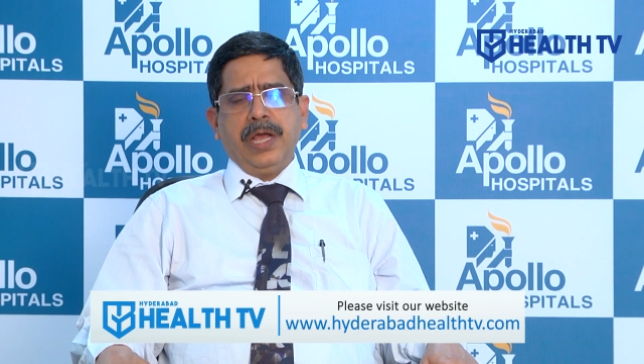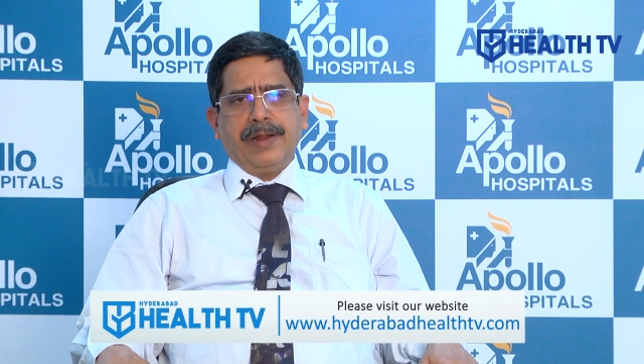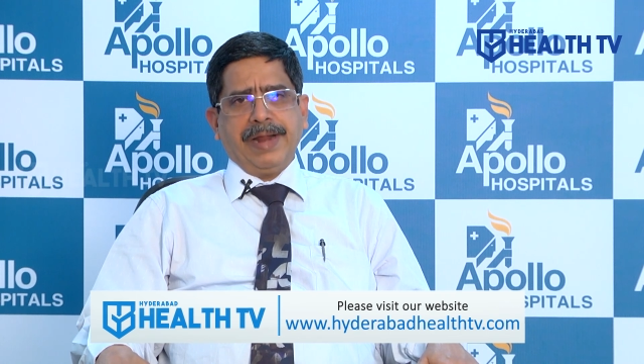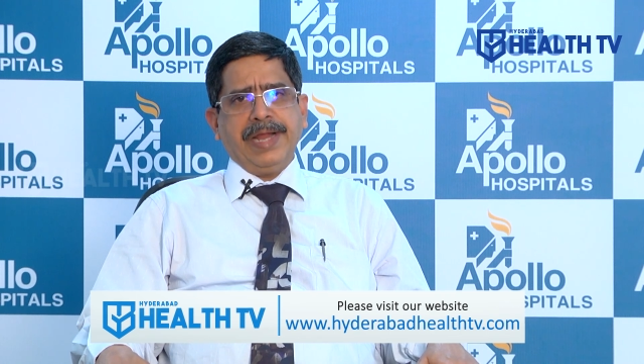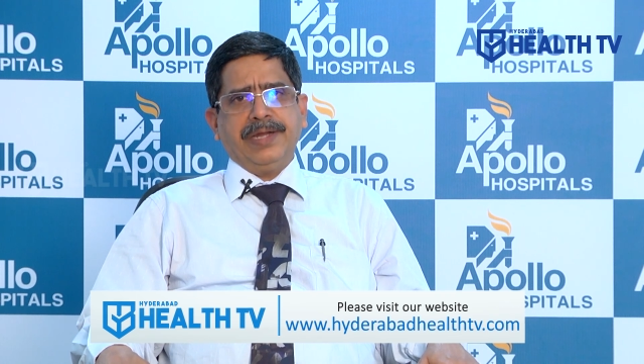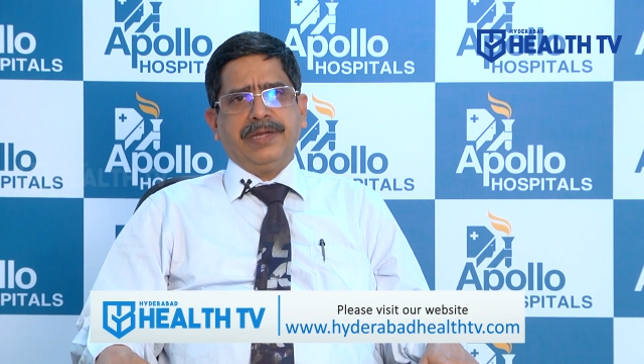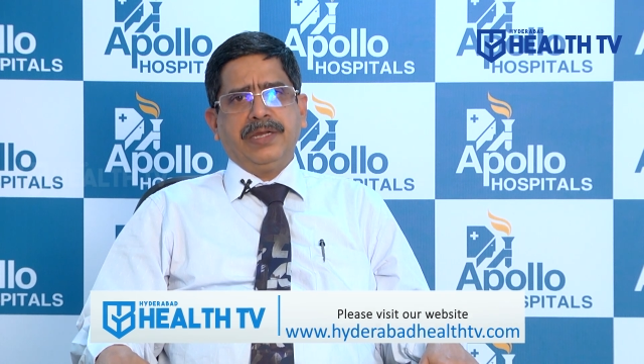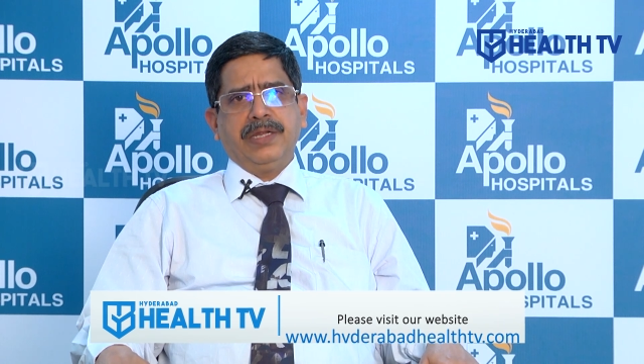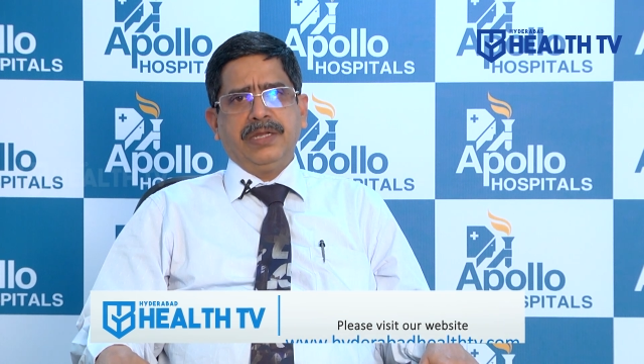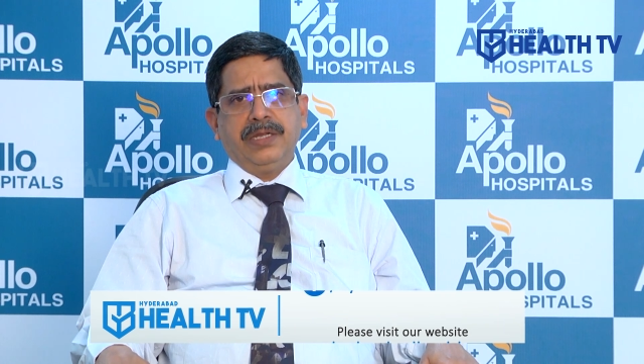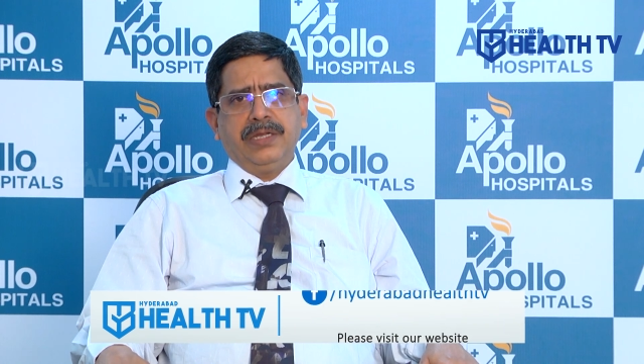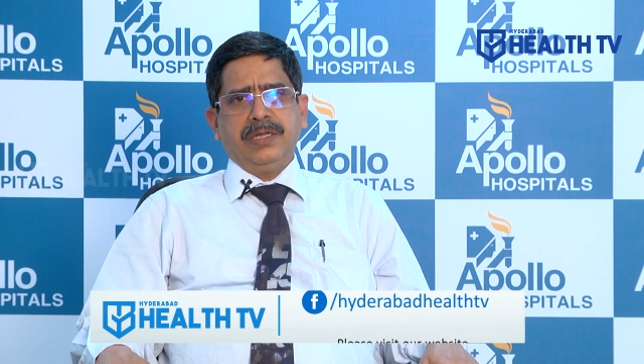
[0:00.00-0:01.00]
right
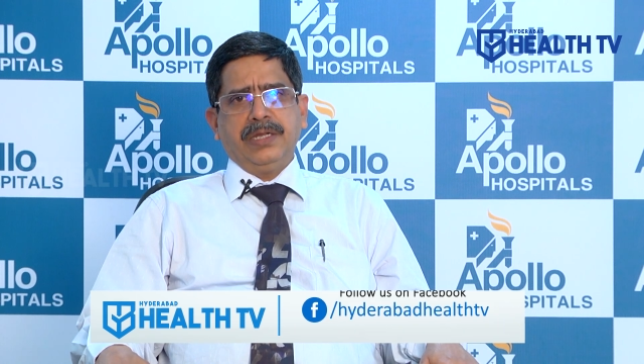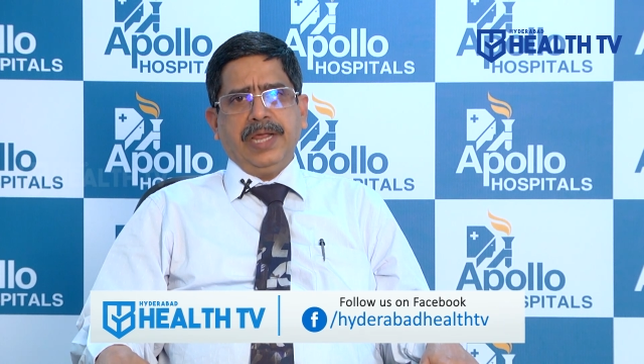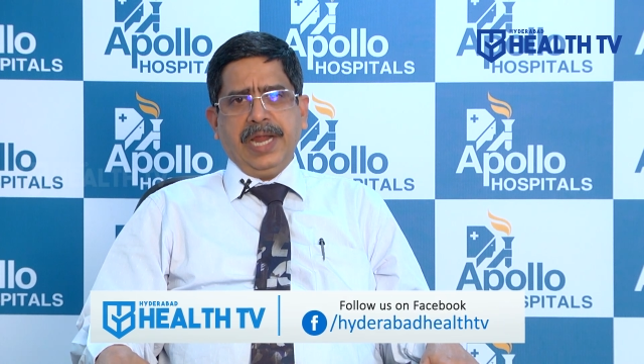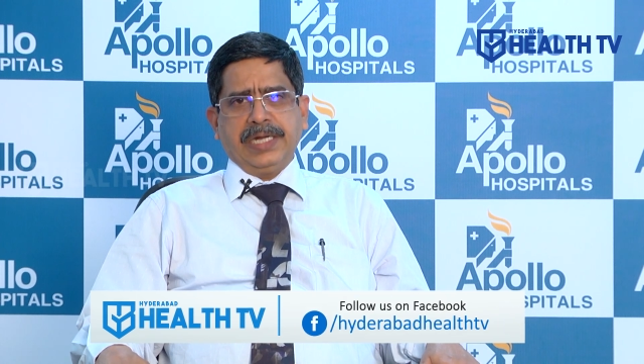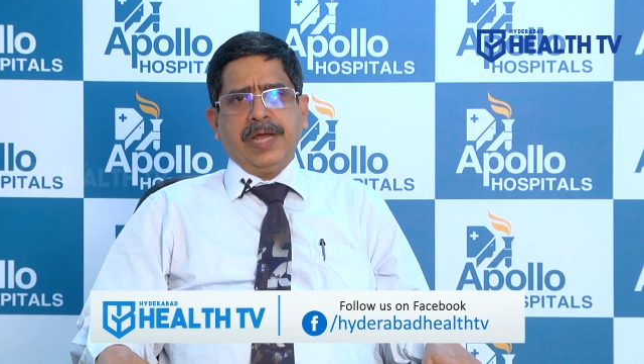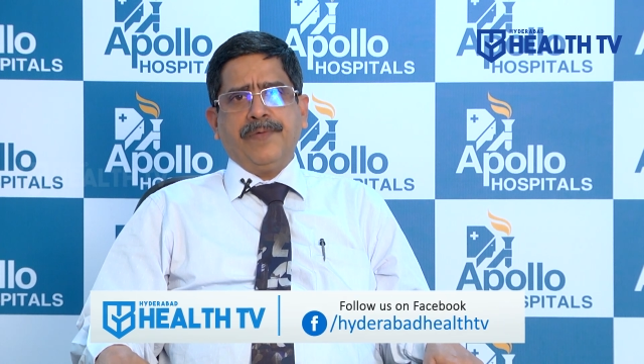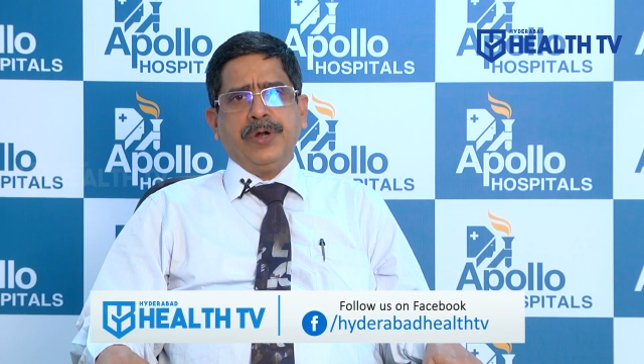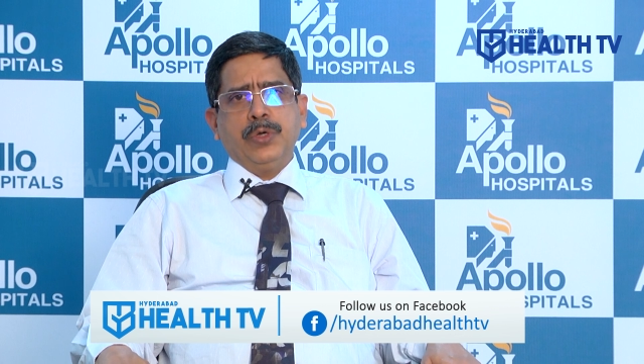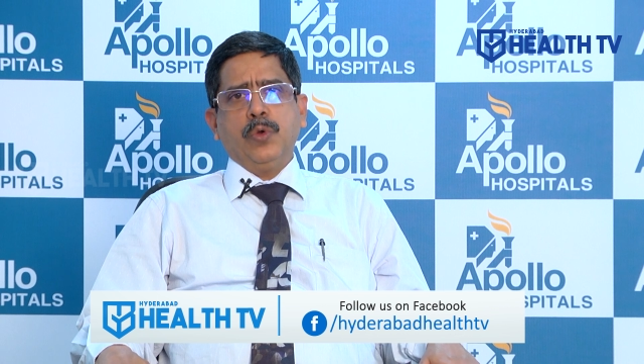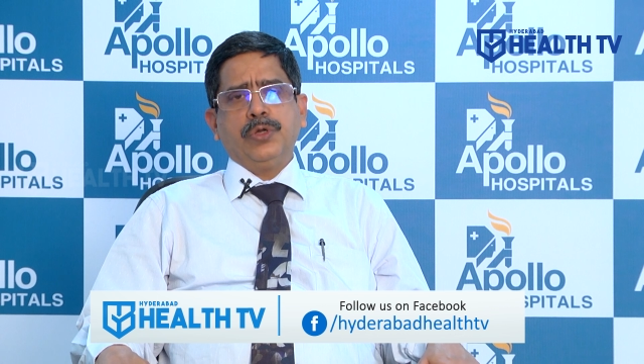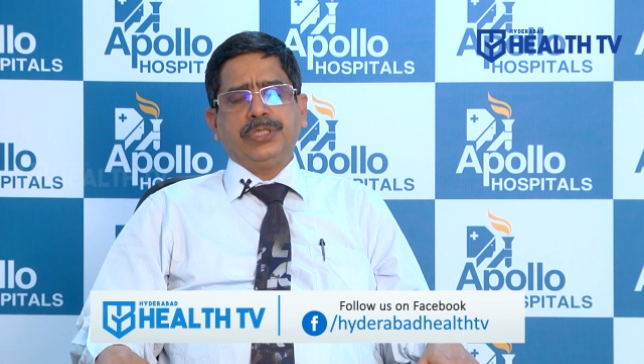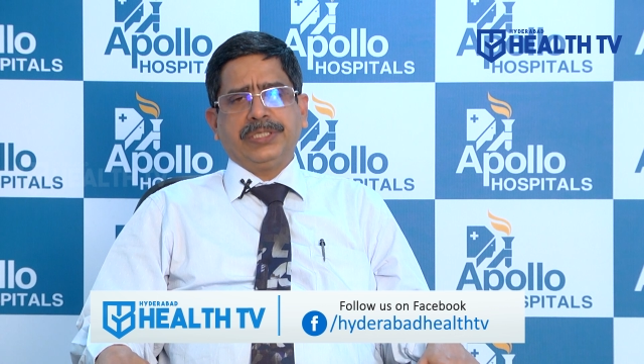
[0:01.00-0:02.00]
at our
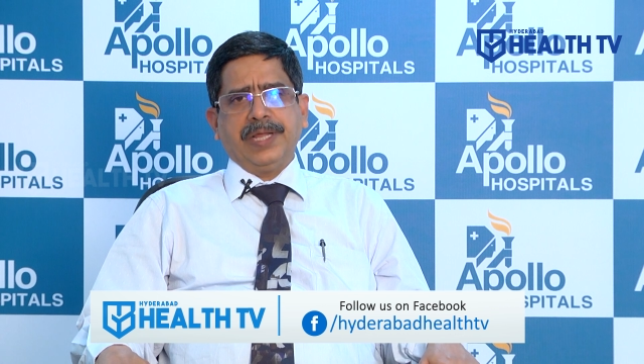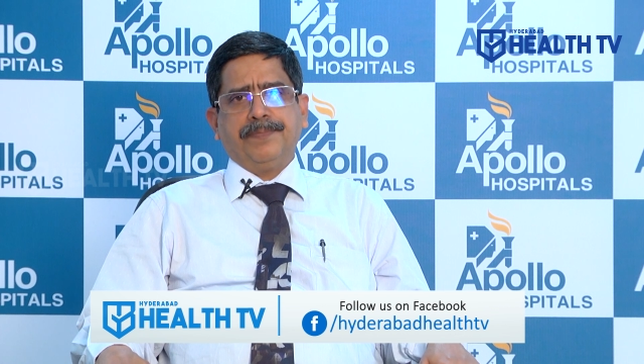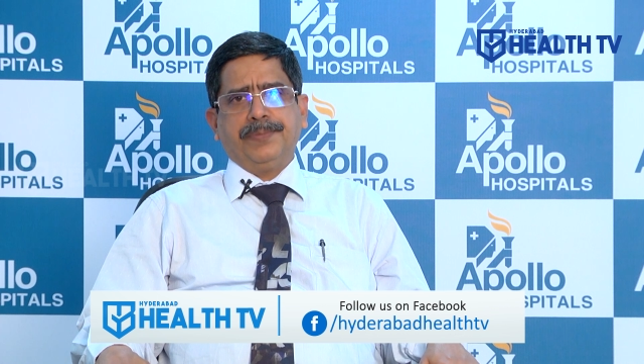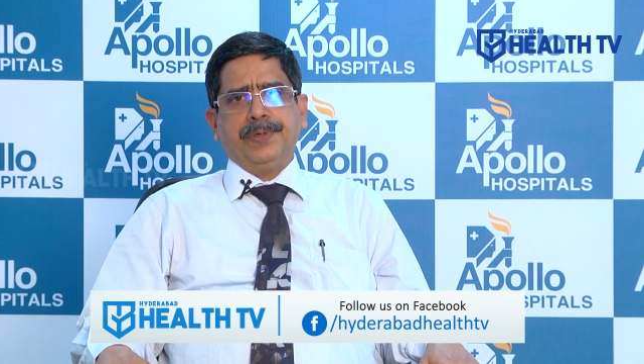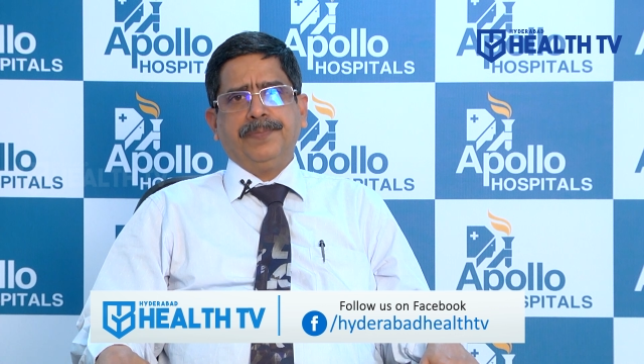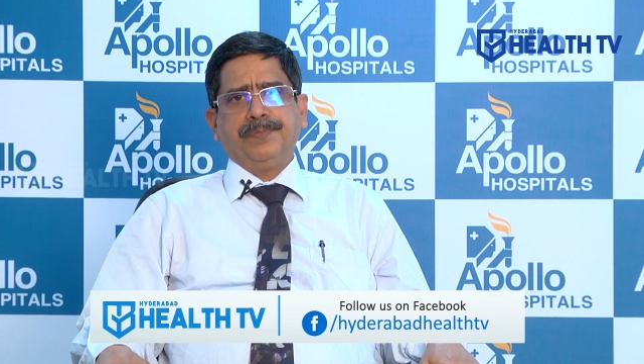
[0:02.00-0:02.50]
doorstep.